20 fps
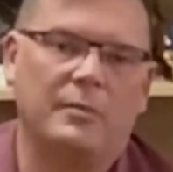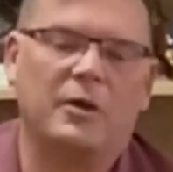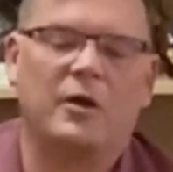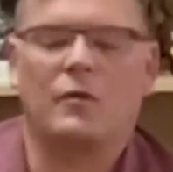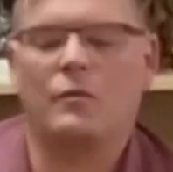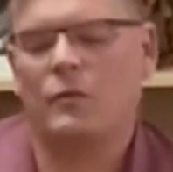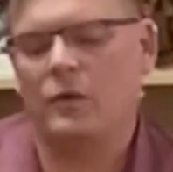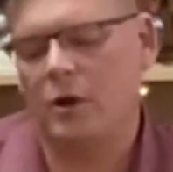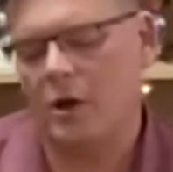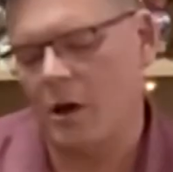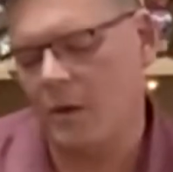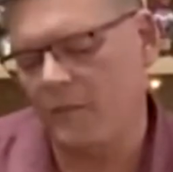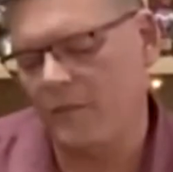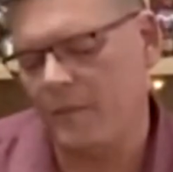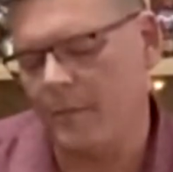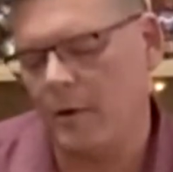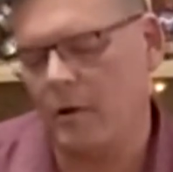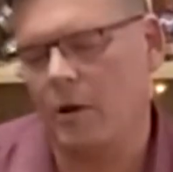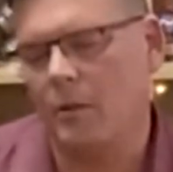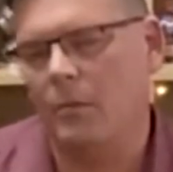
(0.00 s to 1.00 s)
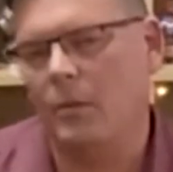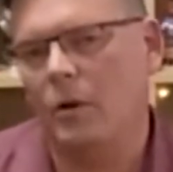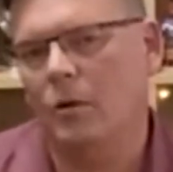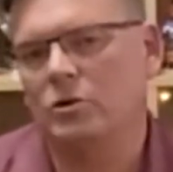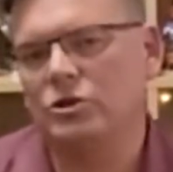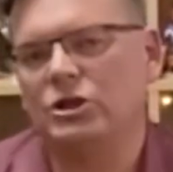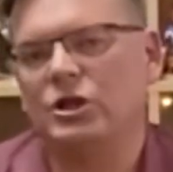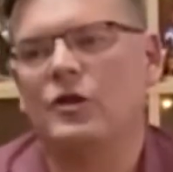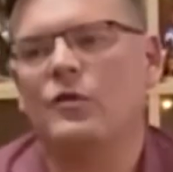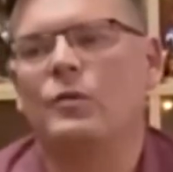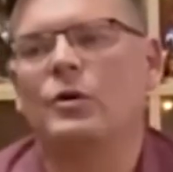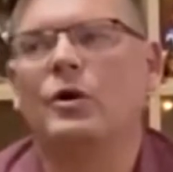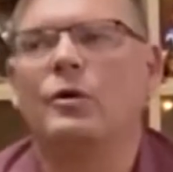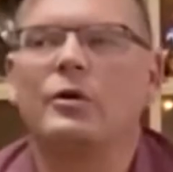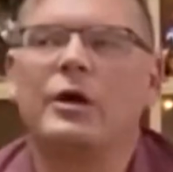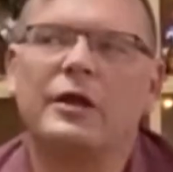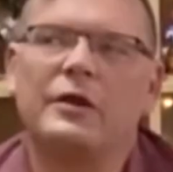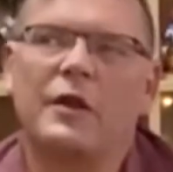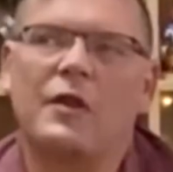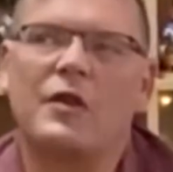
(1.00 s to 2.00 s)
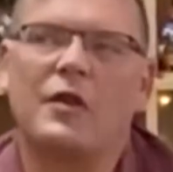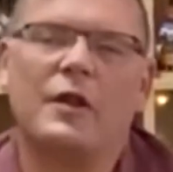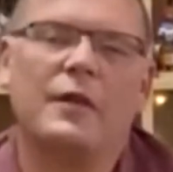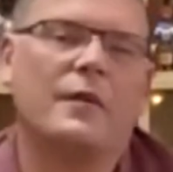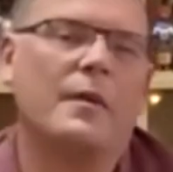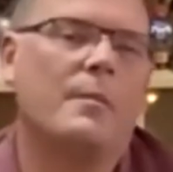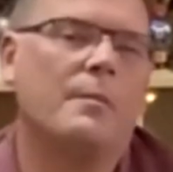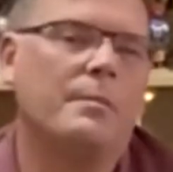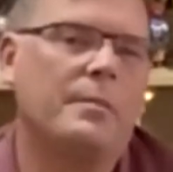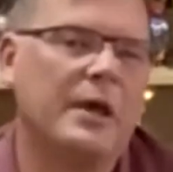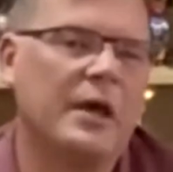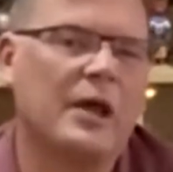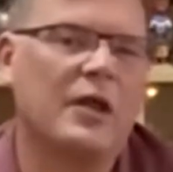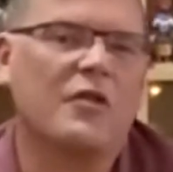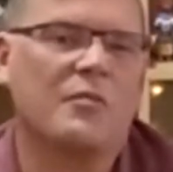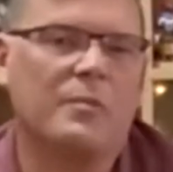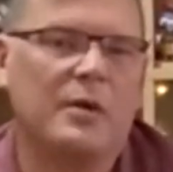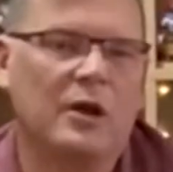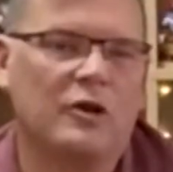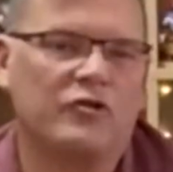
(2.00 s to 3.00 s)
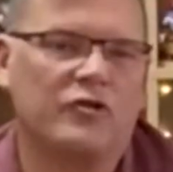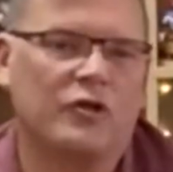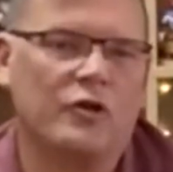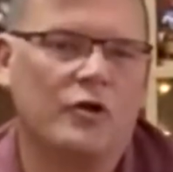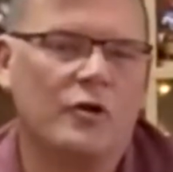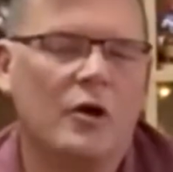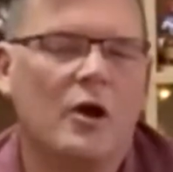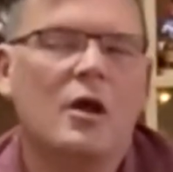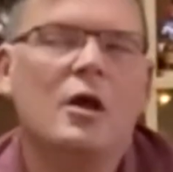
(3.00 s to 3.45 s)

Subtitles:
Because when we come from our emotions, we don't get to see the biggest picture.